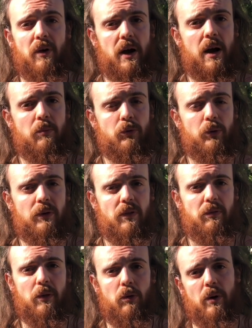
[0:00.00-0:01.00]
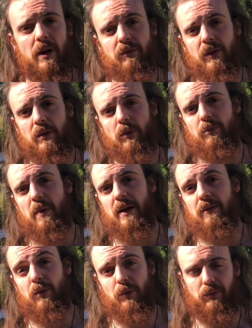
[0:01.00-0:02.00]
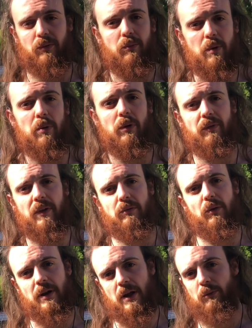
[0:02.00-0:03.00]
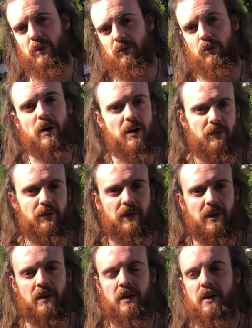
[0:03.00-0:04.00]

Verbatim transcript: I'm doing this video at the end of my first rebuild week, so I can review everything.